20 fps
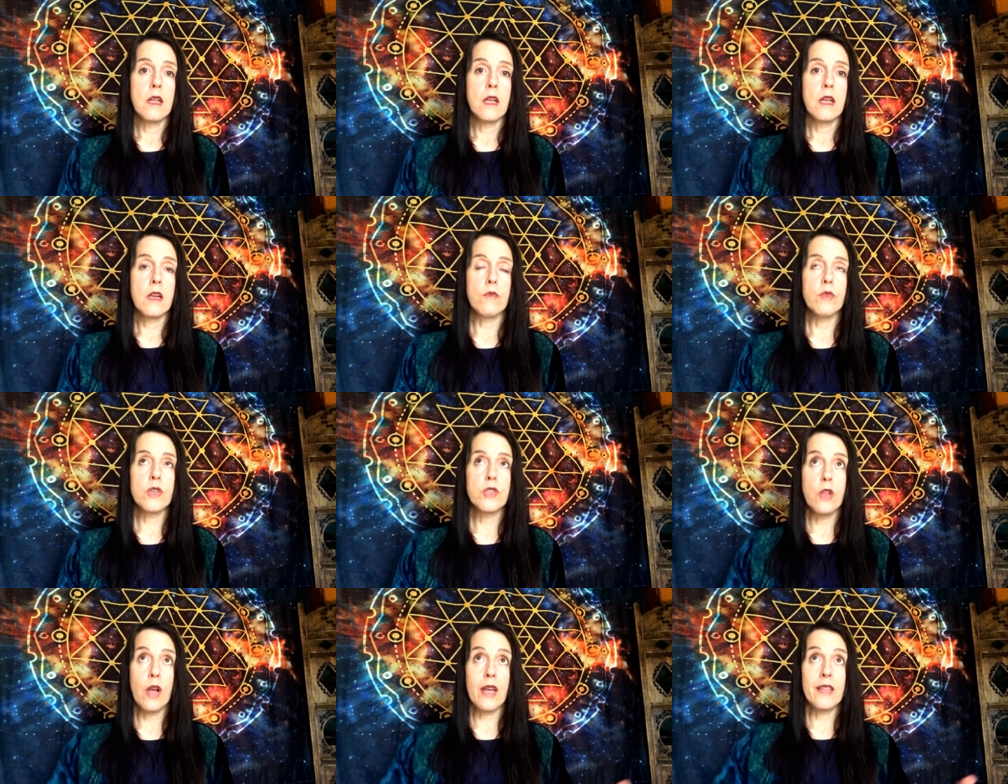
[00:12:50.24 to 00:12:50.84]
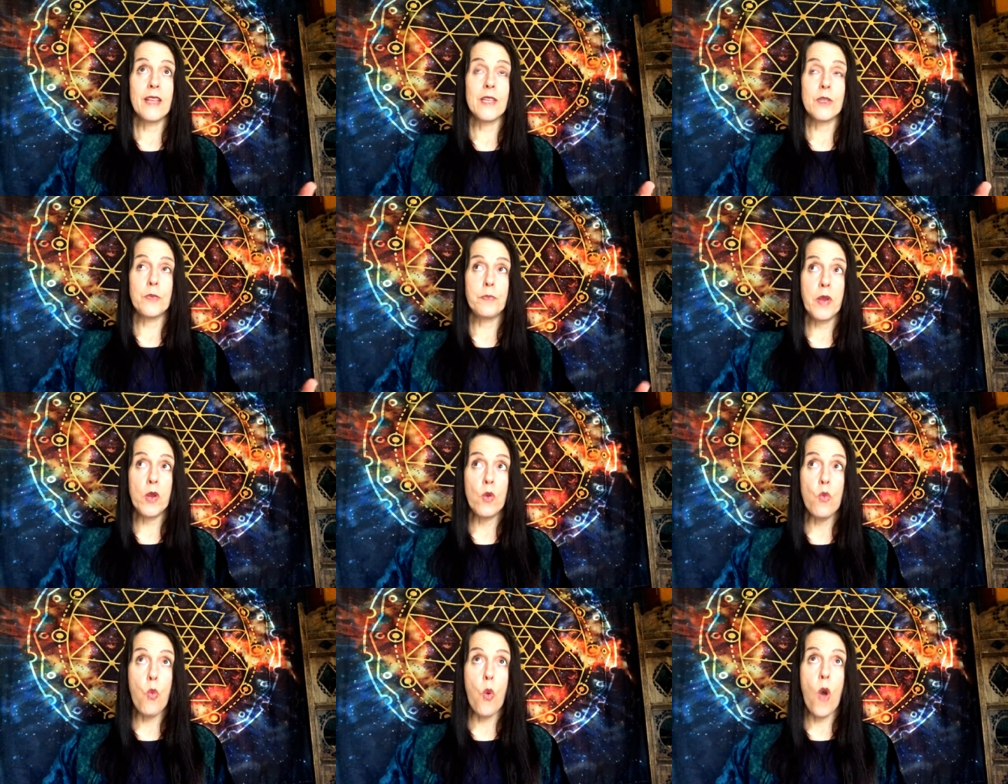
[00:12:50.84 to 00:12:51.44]
And it was like this
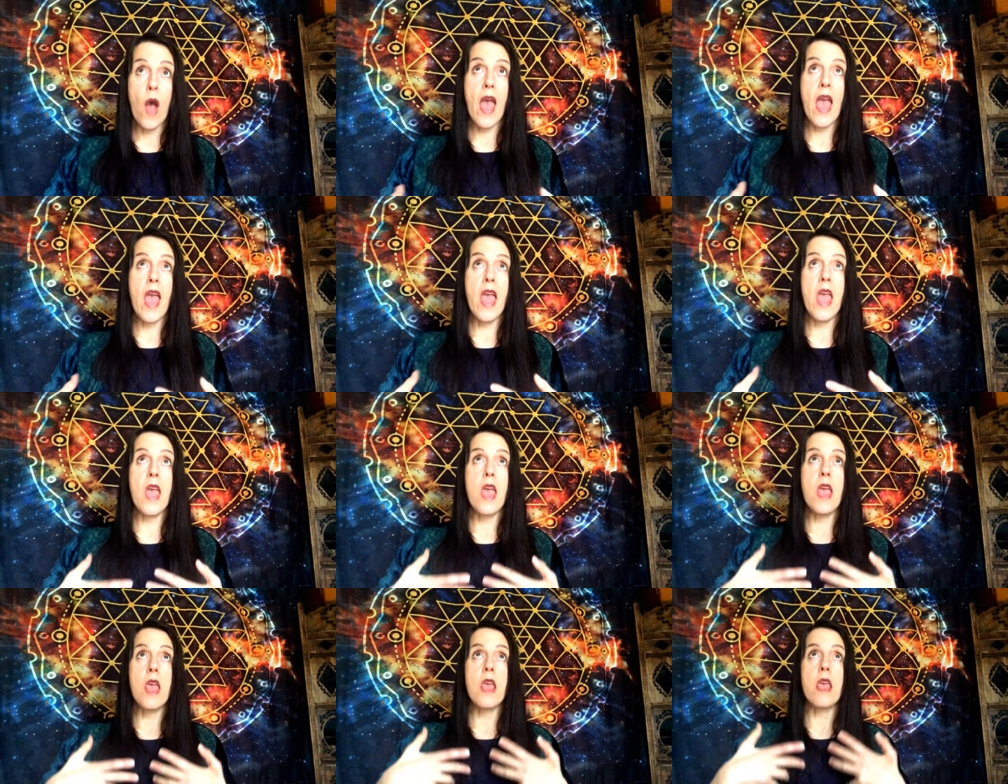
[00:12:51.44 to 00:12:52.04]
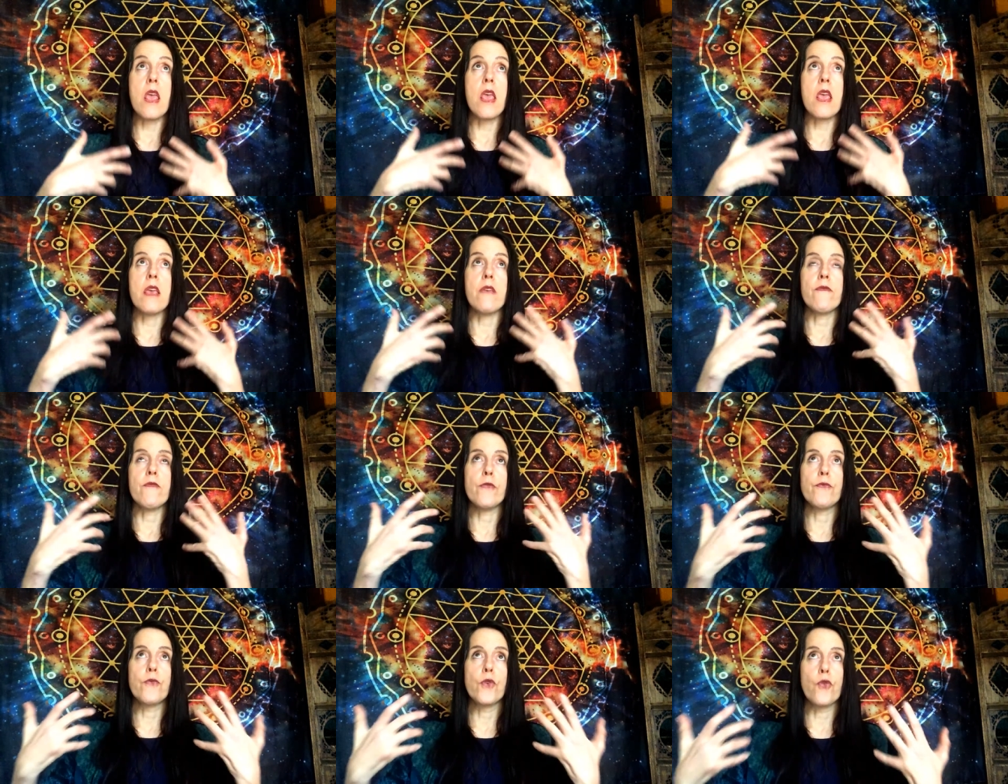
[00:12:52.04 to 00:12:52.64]
big
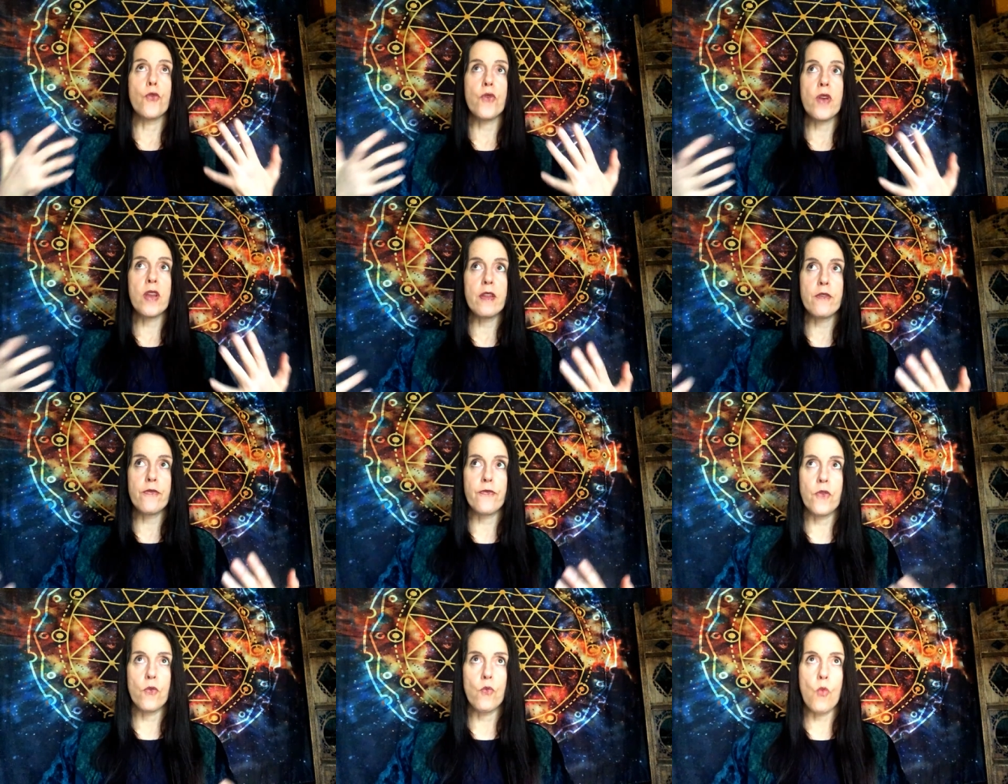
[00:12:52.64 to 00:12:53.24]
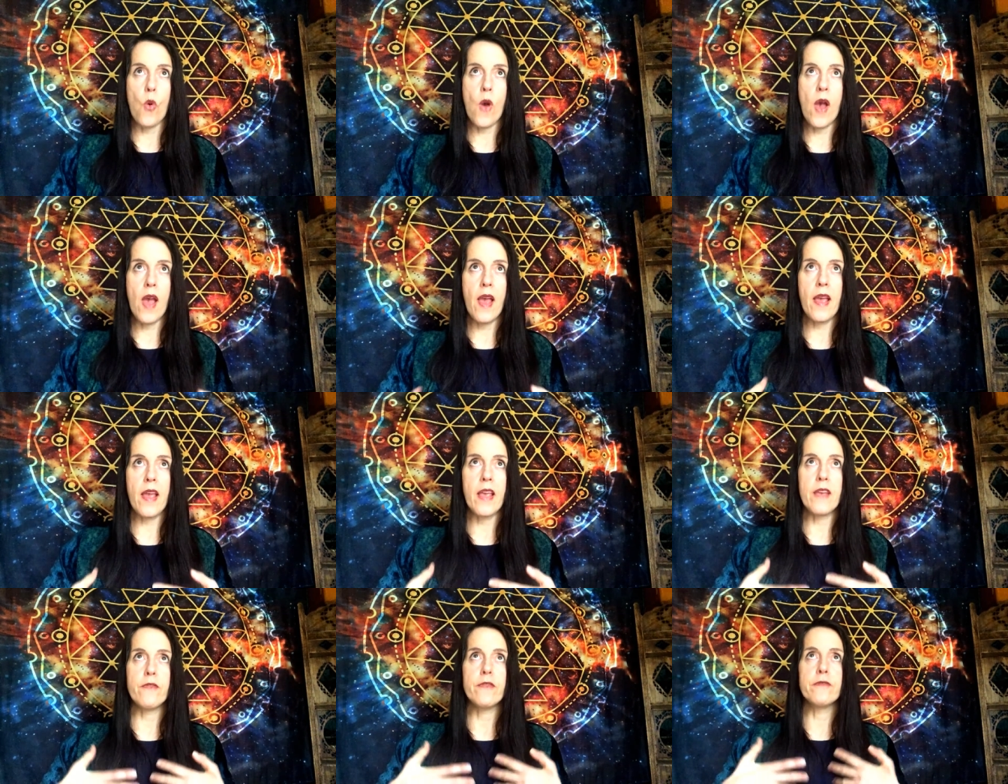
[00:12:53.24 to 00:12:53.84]
wave of grief and
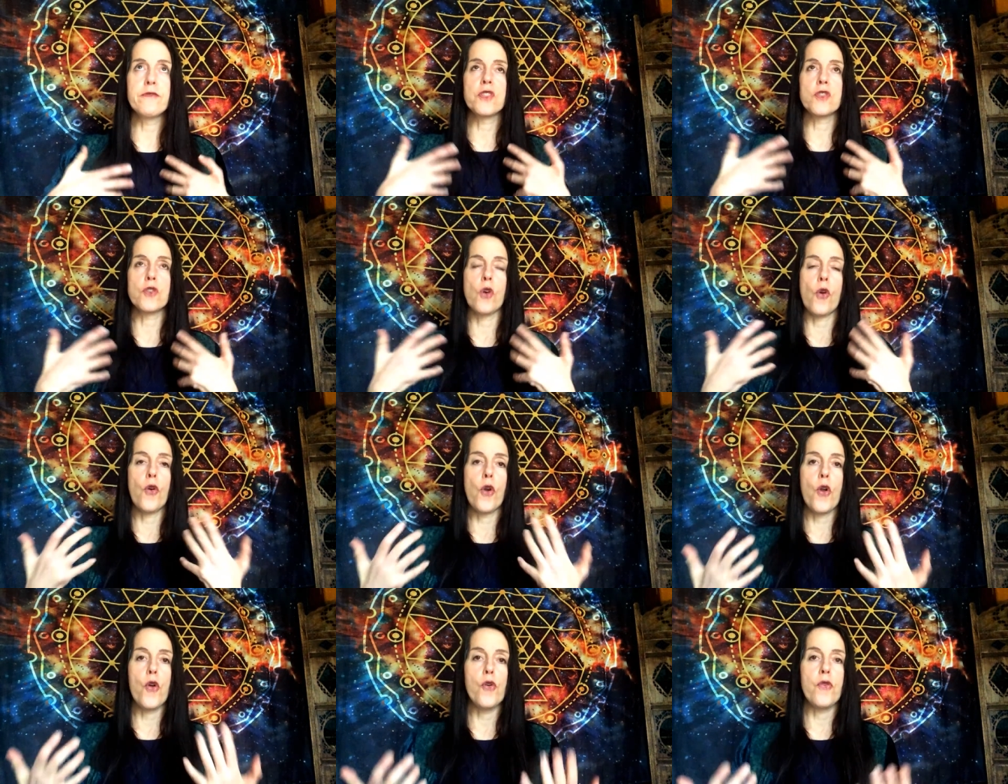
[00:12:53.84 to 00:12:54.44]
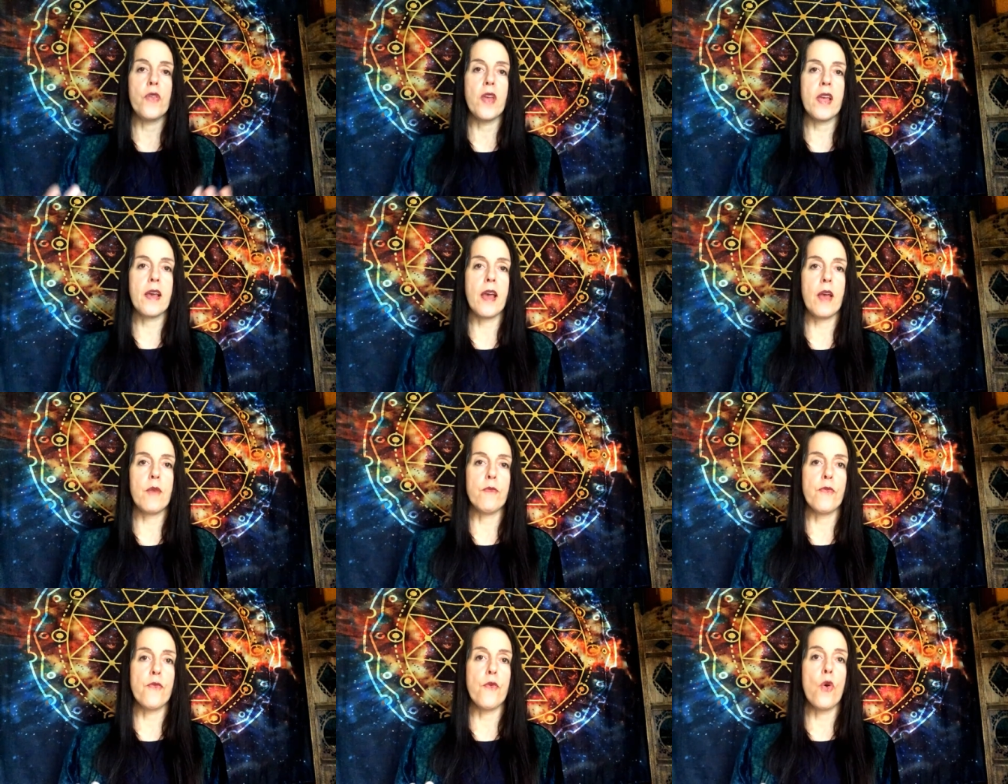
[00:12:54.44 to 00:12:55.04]
wave of sorrow that
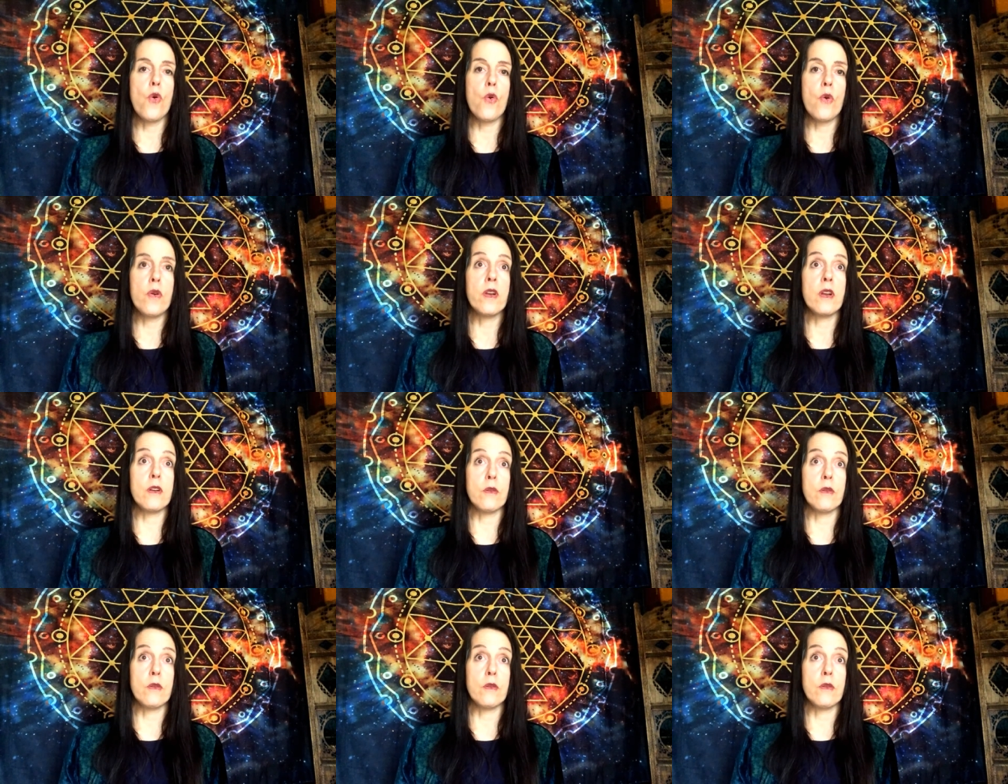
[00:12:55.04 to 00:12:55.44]
came forward.